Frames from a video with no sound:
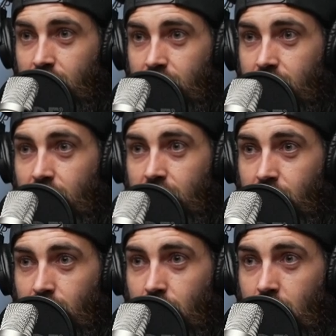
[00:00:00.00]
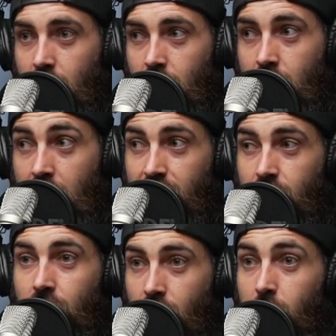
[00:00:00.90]
stuff, interviews and all that, that's
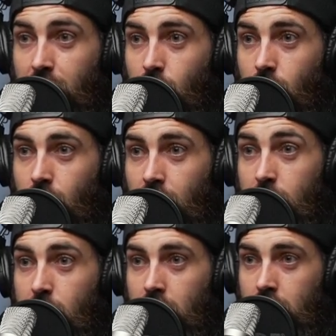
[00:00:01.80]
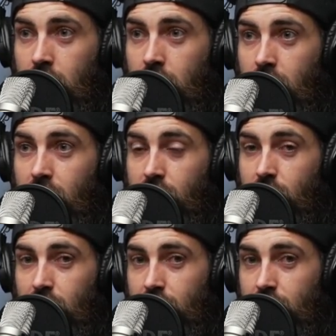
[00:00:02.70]
going to come through email. Yeah. So